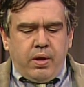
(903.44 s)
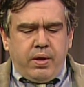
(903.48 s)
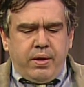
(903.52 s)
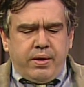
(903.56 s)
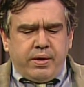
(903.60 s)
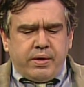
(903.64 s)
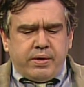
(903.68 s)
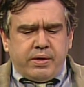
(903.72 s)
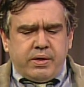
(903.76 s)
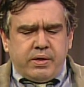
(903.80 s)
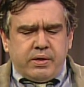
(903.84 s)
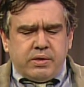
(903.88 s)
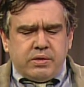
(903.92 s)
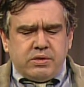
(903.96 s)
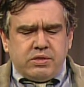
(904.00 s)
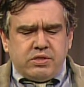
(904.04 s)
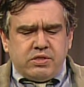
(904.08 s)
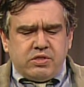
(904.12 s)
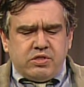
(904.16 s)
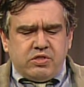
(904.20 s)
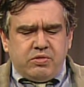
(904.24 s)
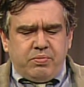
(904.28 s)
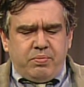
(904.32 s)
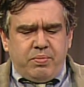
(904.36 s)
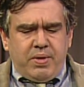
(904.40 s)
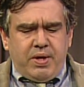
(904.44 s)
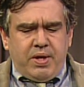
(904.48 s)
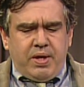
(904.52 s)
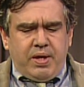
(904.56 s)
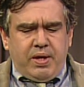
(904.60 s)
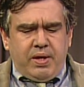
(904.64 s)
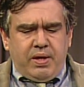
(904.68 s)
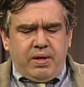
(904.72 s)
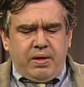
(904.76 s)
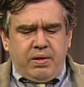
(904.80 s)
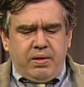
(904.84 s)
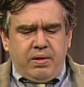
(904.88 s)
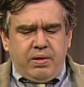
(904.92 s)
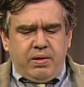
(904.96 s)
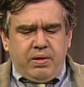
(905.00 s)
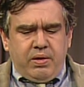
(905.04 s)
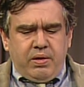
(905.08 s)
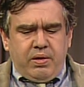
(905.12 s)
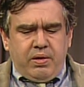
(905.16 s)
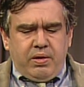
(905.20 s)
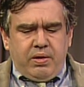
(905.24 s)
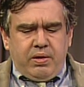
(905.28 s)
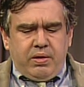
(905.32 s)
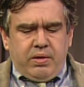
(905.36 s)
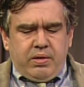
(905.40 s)
it occurs to me
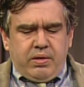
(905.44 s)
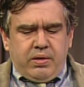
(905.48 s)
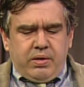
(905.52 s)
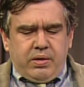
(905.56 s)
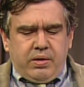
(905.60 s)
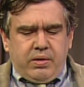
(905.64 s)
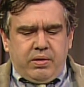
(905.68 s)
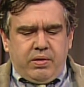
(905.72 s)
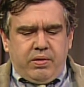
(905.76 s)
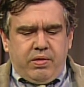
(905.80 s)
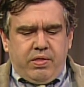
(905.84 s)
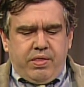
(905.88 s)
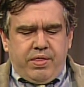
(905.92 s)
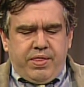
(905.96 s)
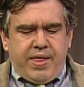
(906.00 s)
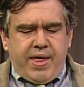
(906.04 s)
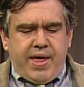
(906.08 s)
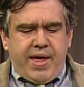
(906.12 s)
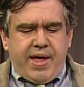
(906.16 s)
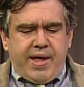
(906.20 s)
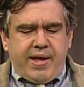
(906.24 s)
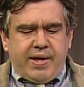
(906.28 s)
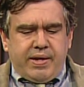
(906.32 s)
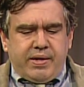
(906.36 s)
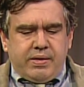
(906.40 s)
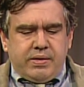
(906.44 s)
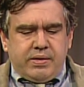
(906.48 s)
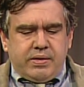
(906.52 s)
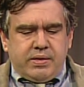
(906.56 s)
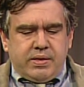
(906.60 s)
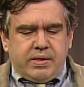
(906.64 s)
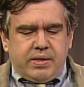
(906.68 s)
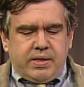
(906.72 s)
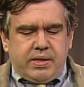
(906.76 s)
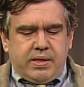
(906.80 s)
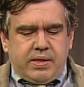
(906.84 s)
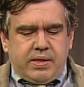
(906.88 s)
that